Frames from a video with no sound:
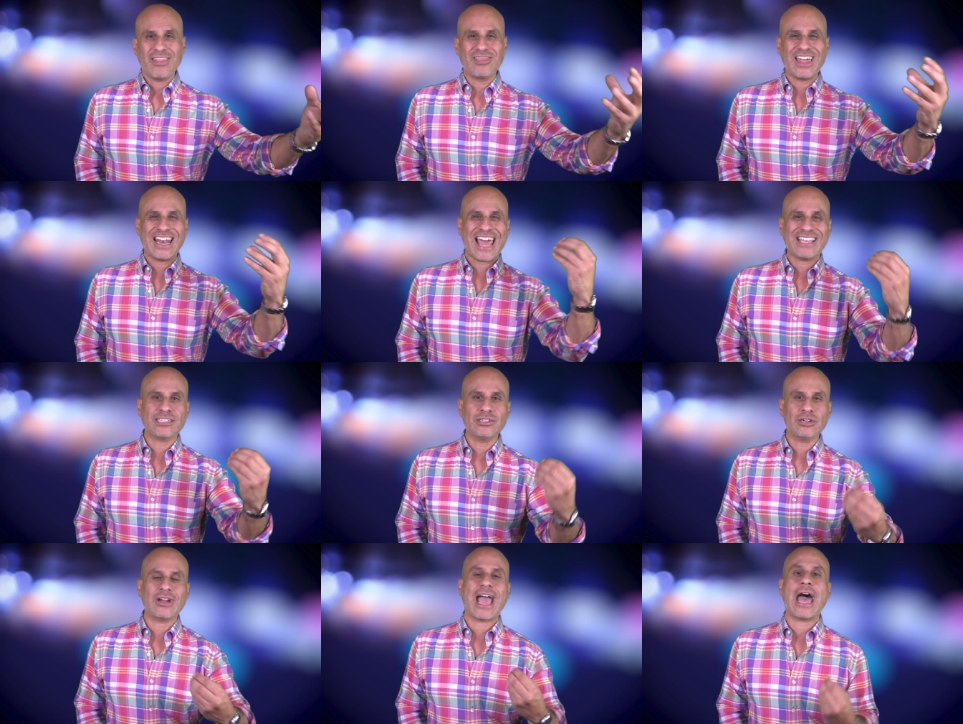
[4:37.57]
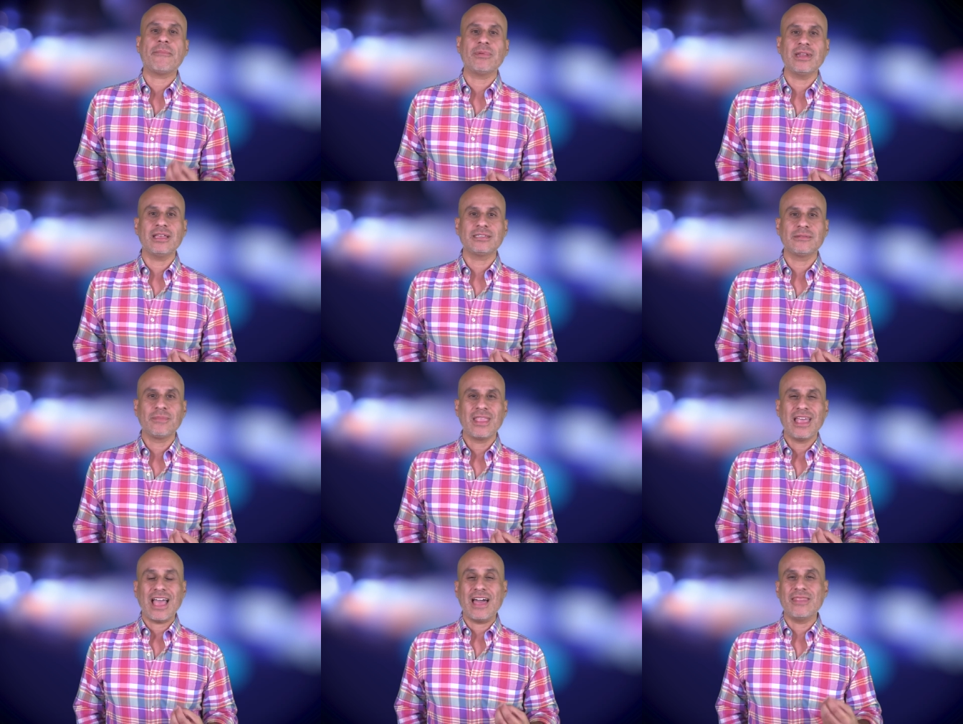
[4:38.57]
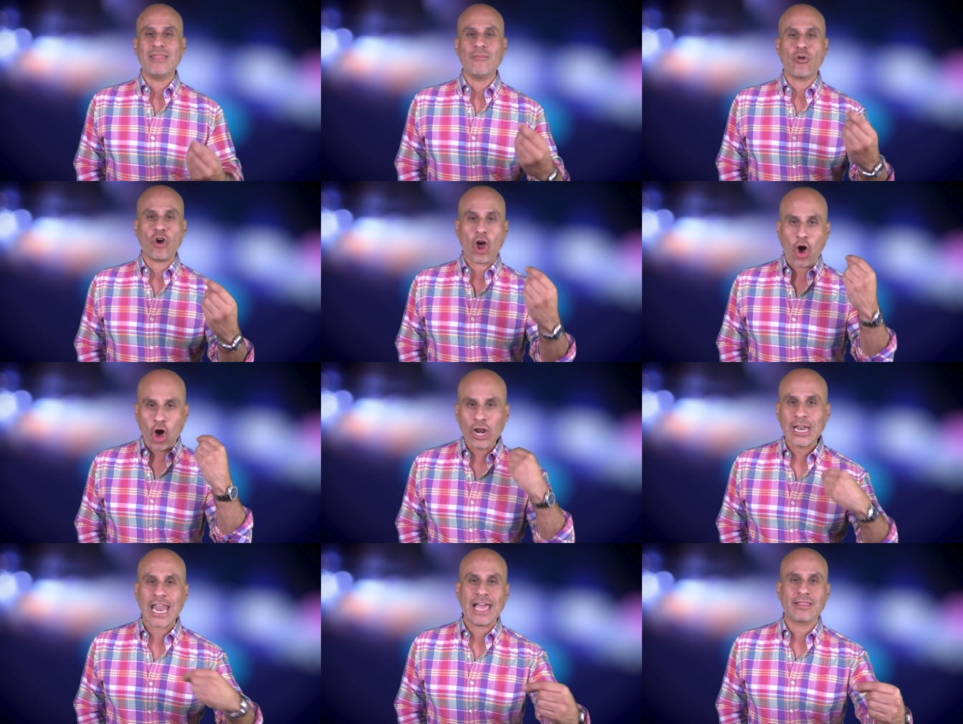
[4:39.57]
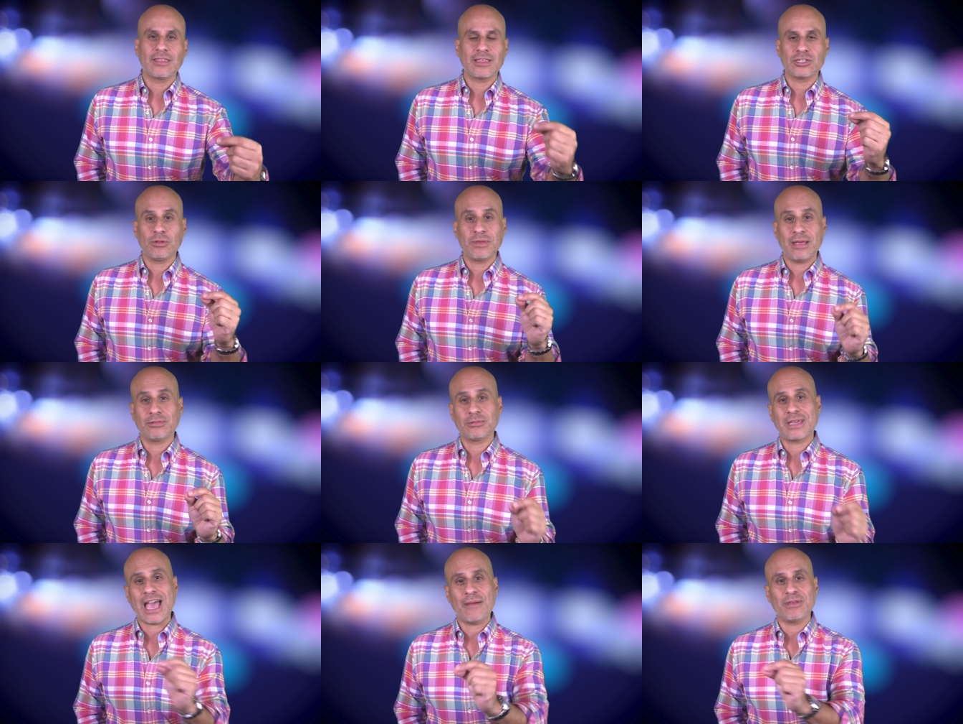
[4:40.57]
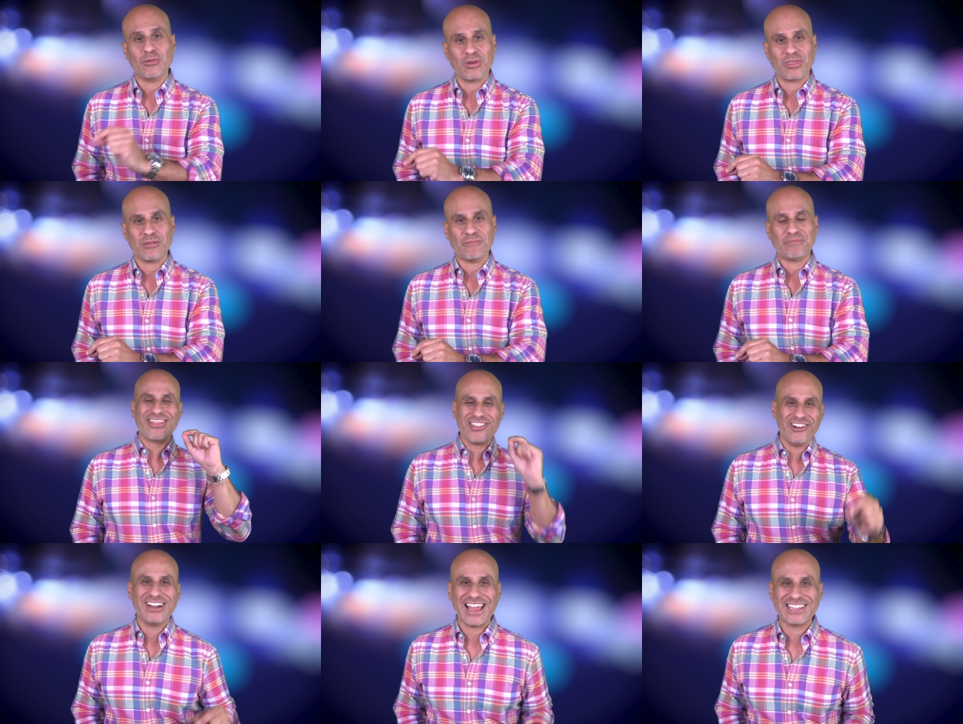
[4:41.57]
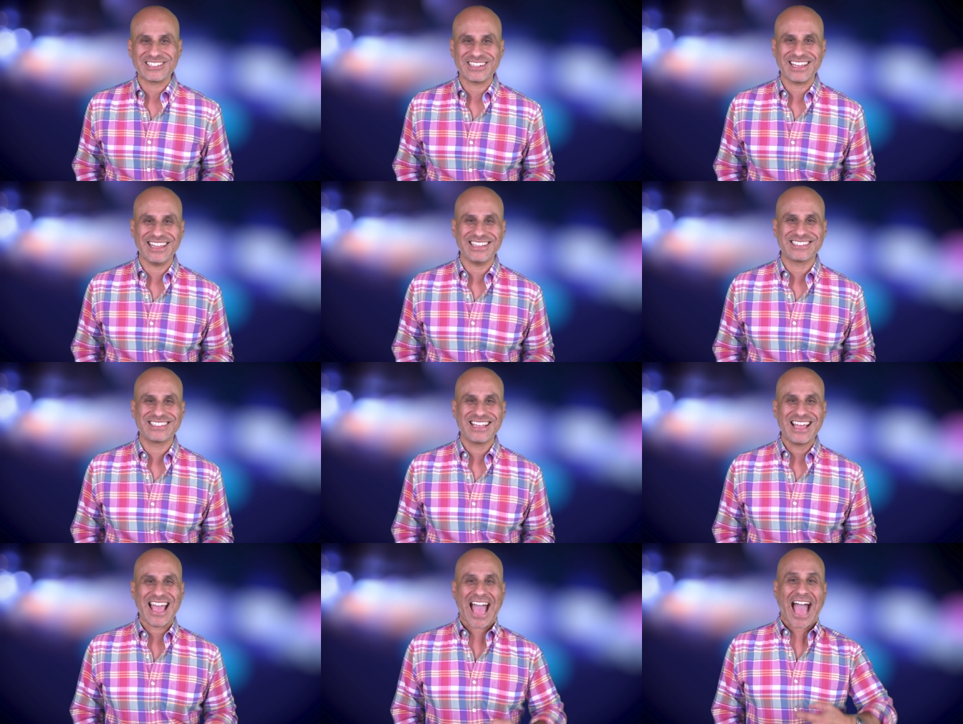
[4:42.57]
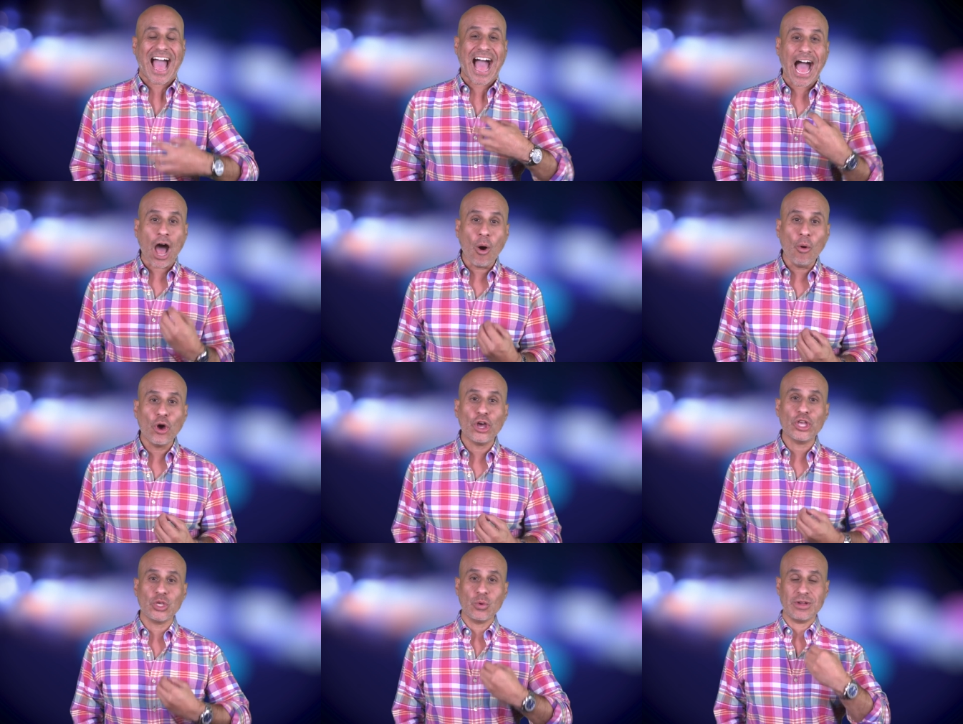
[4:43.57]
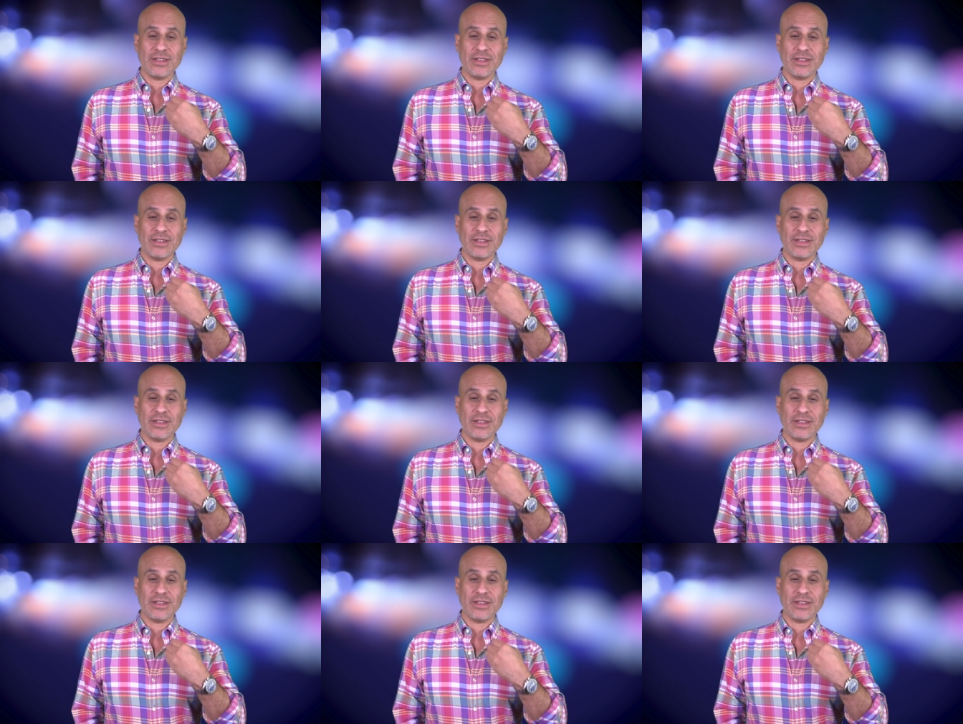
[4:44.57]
the lesser your happiness and the more unlikely that you'll be able to be happy with them. Third lesson is how you